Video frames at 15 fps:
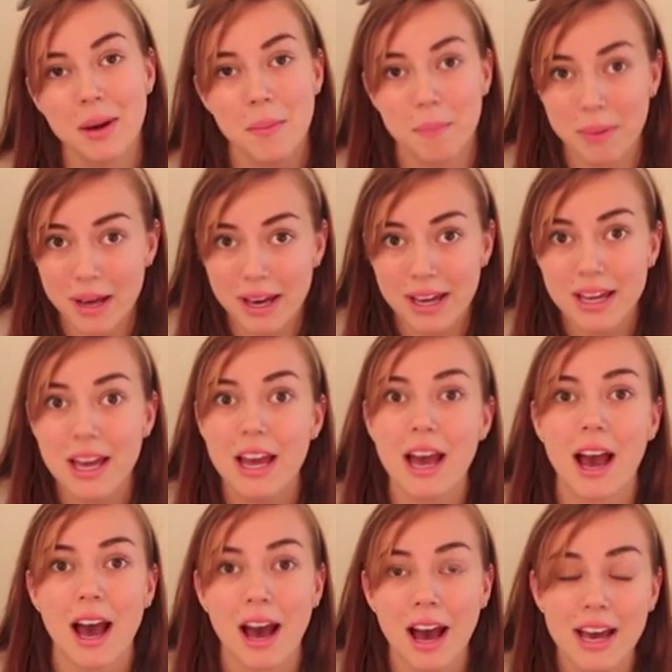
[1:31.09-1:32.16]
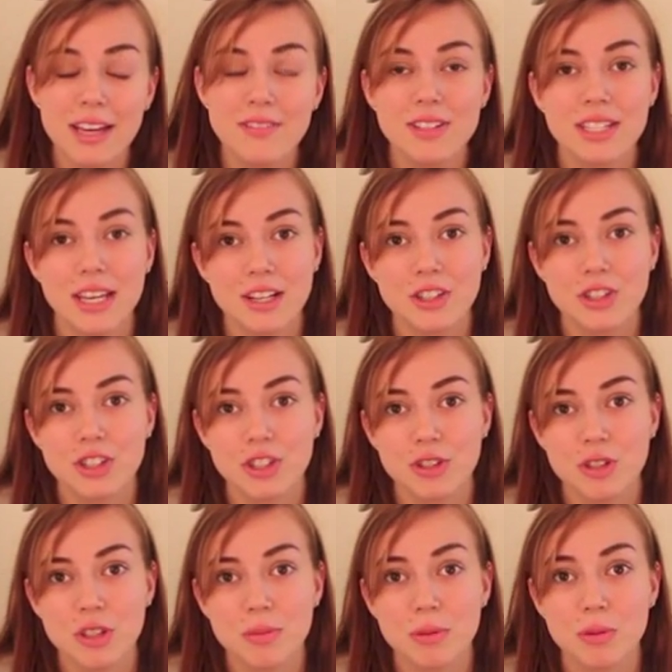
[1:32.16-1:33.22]
But I've decided to
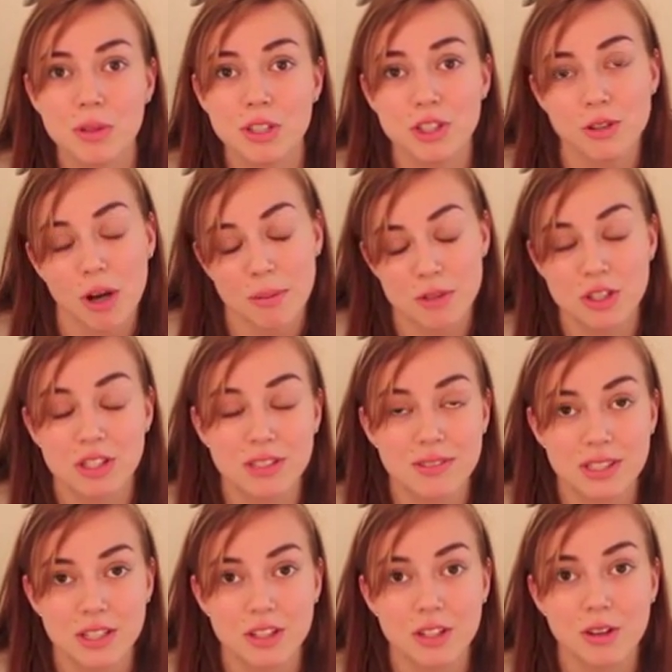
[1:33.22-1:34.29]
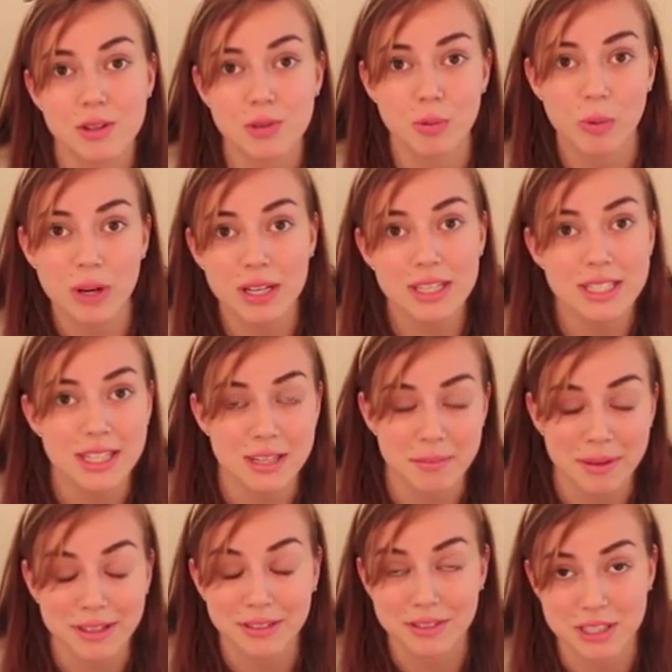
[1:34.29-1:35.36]
choose between two options of cereals. One is like
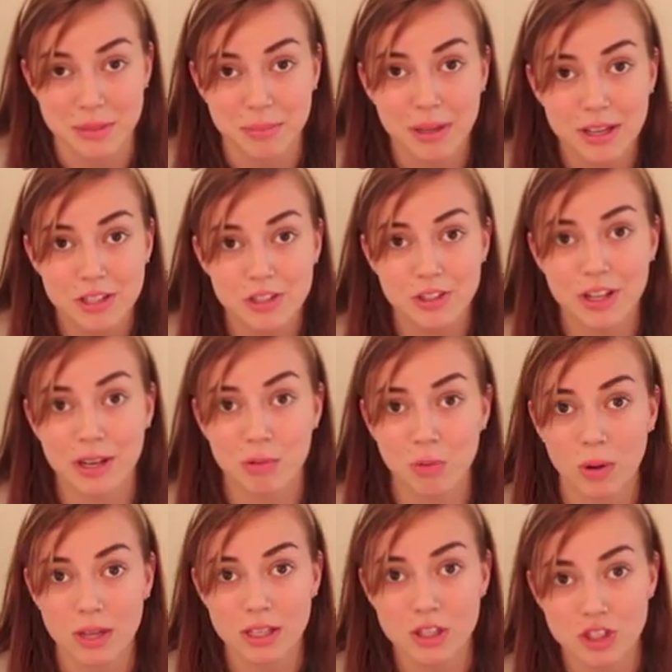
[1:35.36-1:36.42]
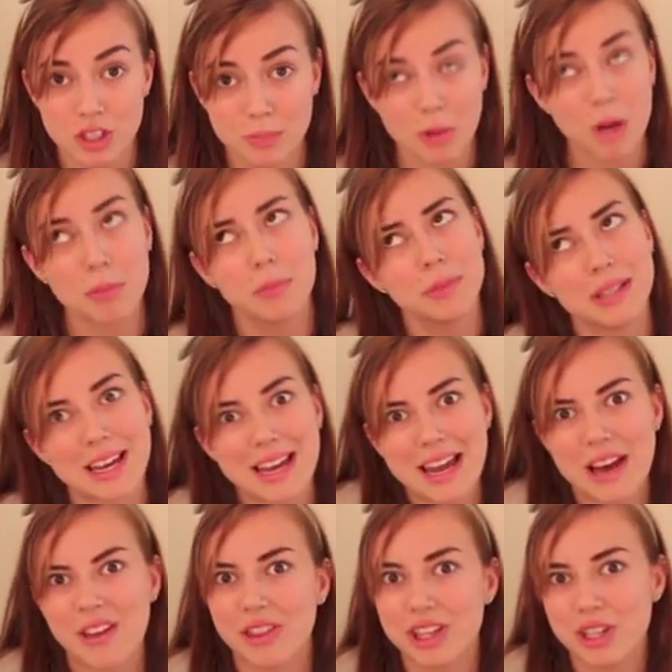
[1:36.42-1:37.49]
my guilty pleasure and one is just probably a
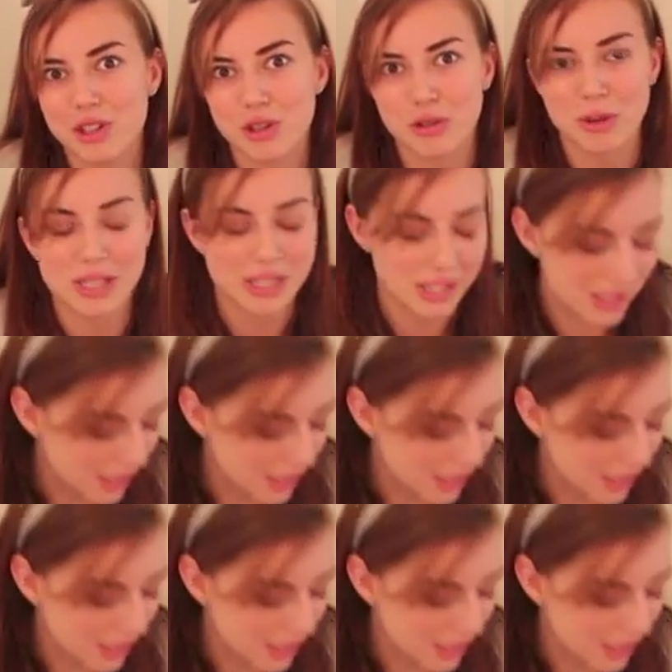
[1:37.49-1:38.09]
healthier choice.